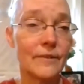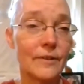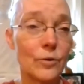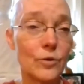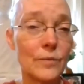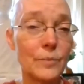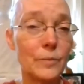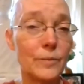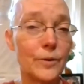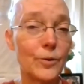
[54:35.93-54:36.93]
Those
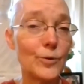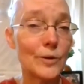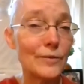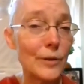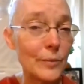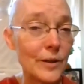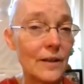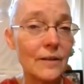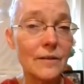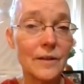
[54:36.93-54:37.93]
living
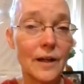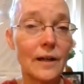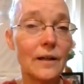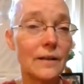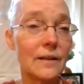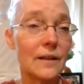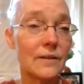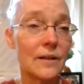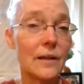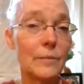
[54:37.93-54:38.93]
beings died at
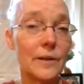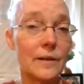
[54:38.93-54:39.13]
that time,